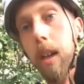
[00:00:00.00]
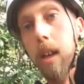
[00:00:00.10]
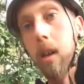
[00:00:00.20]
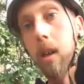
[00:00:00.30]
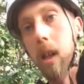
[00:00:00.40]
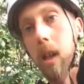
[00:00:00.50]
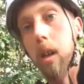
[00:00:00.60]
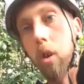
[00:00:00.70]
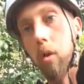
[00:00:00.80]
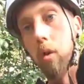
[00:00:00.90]
because they
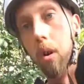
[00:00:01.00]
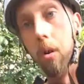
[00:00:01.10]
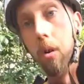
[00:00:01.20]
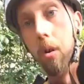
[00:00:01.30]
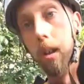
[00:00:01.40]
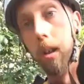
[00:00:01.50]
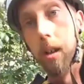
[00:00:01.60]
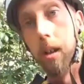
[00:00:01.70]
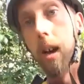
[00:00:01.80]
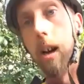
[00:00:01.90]
control
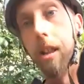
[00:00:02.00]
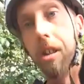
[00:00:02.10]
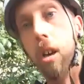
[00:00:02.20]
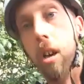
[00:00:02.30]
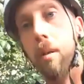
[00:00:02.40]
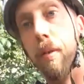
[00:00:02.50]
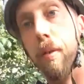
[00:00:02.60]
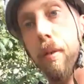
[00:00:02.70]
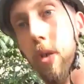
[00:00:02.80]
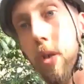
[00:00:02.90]
uh, the
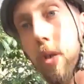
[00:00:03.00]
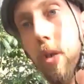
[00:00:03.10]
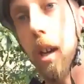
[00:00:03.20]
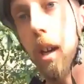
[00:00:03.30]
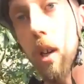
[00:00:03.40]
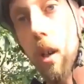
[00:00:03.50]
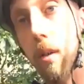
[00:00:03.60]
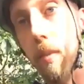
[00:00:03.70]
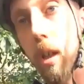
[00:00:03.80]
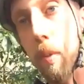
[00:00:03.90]
herbivores and some of the
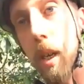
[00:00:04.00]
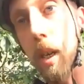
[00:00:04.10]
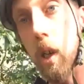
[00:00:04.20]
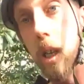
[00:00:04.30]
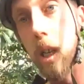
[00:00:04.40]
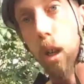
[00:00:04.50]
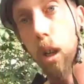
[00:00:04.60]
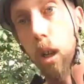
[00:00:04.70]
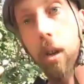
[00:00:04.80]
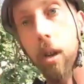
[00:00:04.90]
species lower
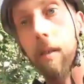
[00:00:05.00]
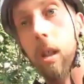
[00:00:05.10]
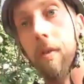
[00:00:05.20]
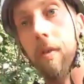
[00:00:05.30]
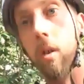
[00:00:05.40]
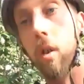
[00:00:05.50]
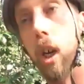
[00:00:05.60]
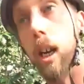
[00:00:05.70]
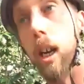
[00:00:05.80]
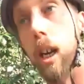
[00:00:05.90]
down in the food
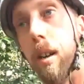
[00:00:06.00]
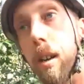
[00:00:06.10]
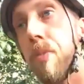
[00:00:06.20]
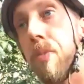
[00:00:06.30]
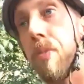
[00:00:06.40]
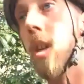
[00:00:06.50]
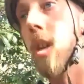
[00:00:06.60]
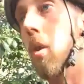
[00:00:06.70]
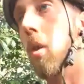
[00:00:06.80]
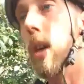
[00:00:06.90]
chain.
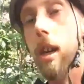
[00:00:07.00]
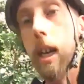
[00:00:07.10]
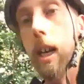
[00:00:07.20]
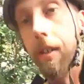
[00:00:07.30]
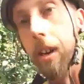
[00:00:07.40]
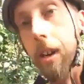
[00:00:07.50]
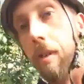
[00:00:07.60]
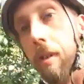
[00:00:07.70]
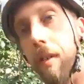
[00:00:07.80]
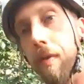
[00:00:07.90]
So here in the
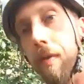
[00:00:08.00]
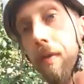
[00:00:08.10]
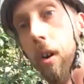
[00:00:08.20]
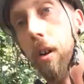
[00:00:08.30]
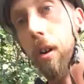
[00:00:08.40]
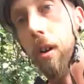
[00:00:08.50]
rainforest,